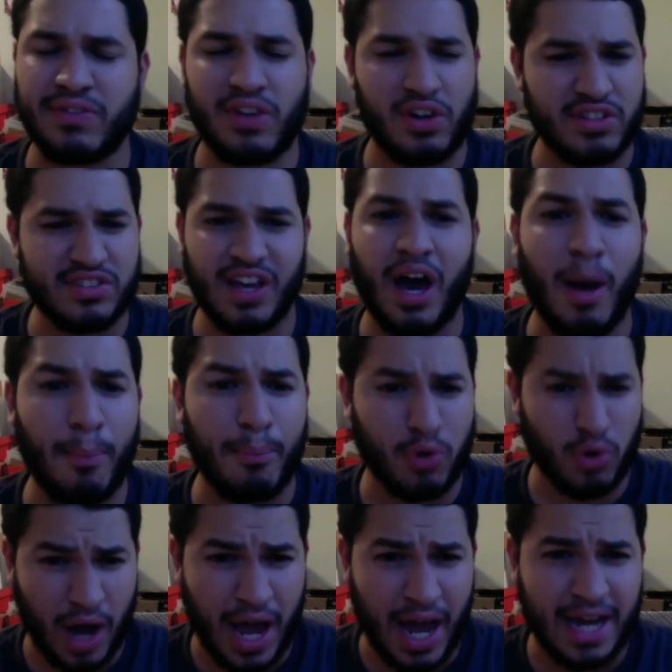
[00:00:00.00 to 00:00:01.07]
There is a
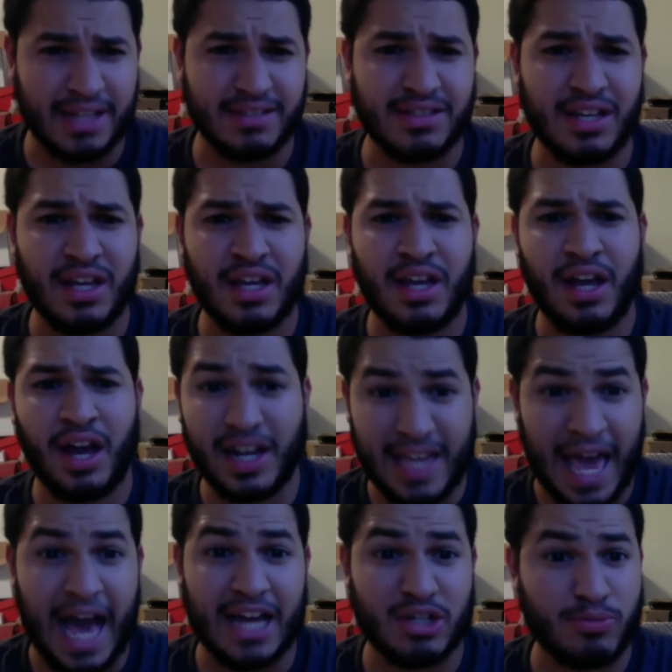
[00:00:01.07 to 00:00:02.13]
prize, a
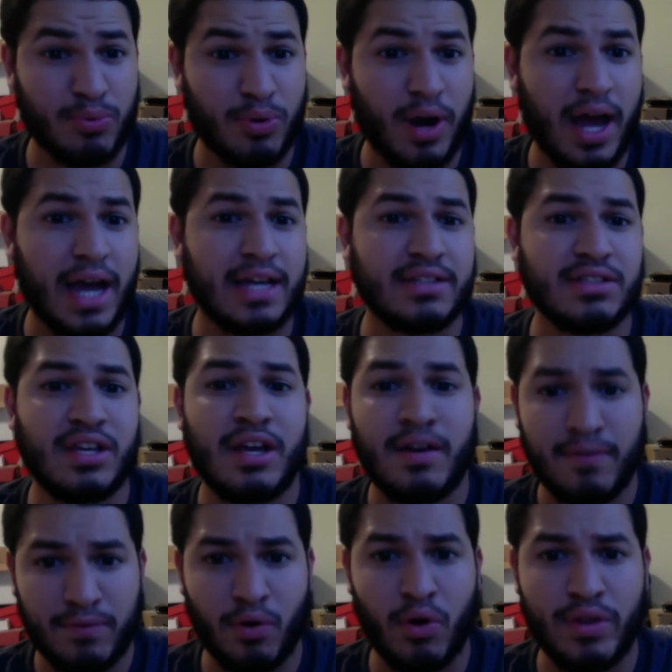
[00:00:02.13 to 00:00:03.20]
cash prize
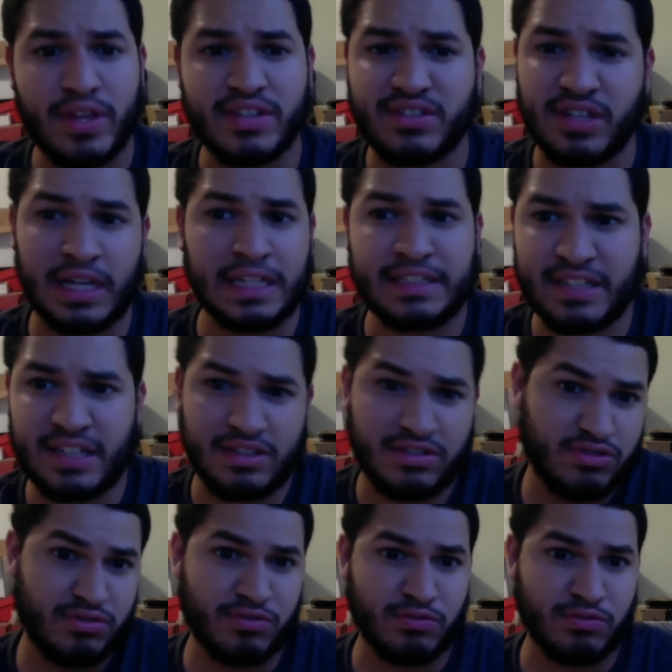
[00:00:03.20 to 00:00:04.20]
for this. It's